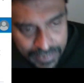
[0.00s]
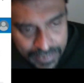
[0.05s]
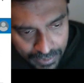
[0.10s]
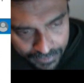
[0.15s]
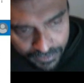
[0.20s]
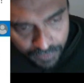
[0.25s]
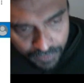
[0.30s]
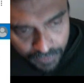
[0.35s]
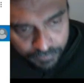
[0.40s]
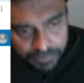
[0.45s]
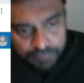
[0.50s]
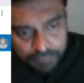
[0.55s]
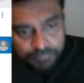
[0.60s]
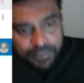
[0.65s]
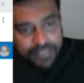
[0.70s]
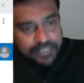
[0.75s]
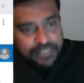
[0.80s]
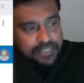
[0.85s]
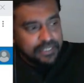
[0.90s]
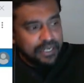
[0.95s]
start it with
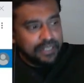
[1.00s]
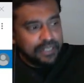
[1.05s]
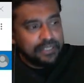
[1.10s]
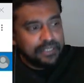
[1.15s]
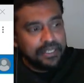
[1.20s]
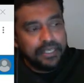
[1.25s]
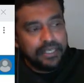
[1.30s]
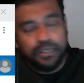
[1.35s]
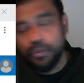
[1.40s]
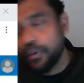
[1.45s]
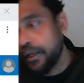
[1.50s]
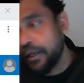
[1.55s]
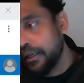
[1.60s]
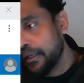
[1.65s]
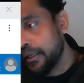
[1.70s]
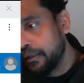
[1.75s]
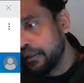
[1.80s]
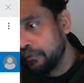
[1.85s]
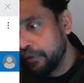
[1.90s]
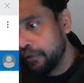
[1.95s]
basic, and then you can
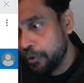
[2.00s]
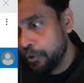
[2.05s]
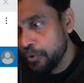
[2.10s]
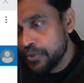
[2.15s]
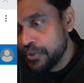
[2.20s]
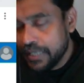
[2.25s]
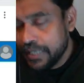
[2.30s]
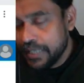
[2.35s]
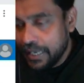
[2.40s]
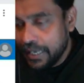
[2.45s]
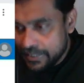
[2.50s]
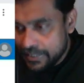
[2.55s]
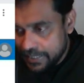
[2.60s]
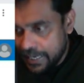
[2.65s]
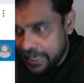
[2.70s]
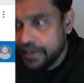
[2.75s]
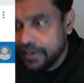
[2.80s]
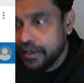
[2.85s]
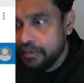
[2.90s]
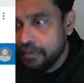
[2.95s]
convert to
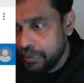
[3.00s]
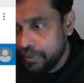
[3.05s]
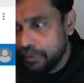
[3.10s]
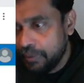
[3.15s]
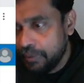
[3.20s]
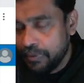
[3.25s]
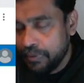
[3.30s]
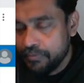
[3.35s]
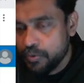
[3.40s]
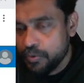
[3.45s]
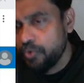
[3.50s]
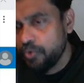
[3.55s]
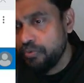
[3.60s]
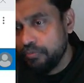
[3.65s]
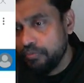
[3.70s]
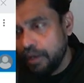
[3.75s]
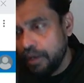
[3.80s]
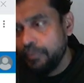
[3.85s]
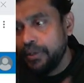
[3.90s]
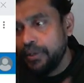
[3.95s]
standard and premium. So
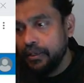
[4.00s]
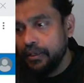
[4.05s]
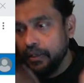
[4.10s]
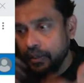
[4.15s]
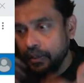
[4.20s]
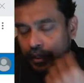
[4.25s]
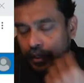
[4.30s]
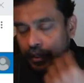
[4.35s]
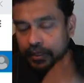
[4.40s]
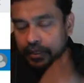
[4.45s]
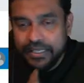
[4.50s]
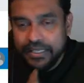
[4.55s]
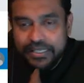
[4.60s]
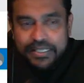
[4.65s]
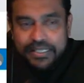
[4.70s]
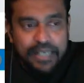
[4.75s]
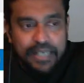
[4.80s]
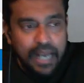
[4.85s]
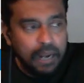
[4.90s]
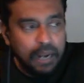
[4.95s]
I mean, the
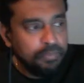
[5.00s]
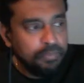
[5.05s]
tier